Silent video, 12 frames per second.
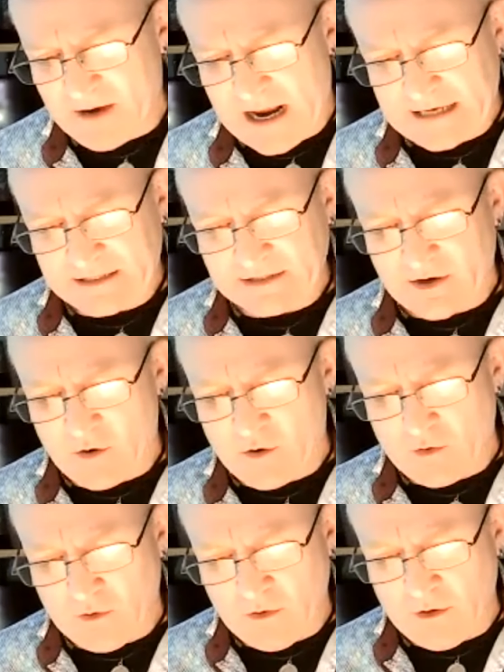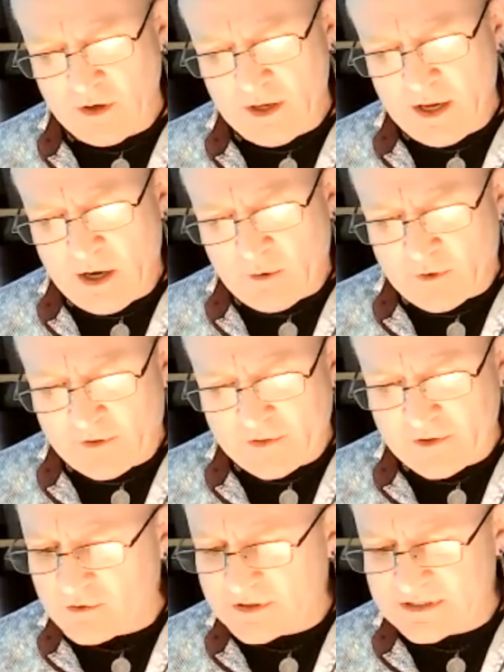my soul with
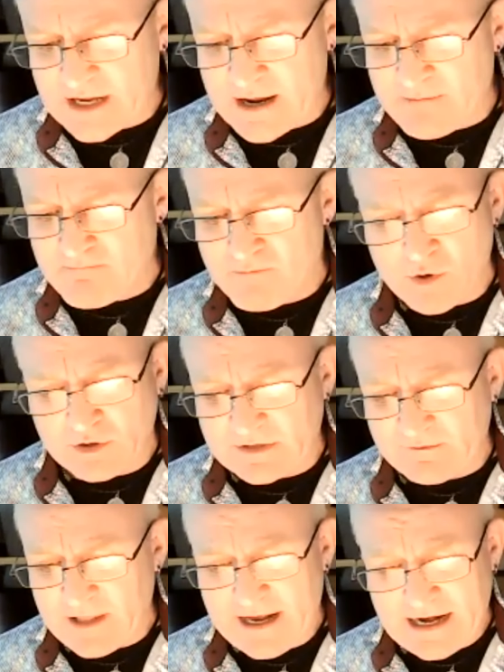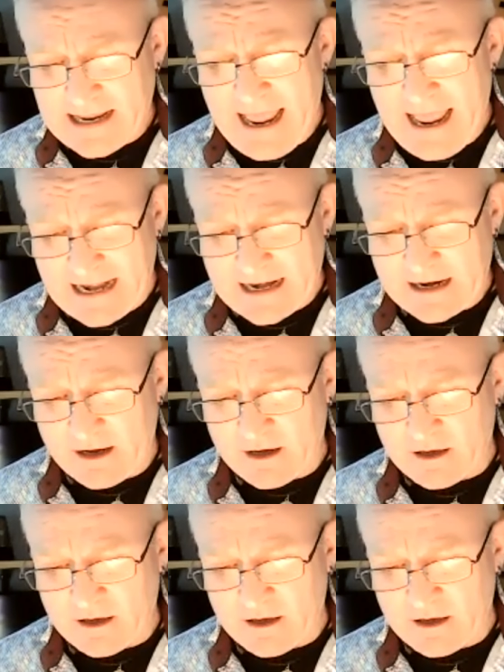those same boots of lead again.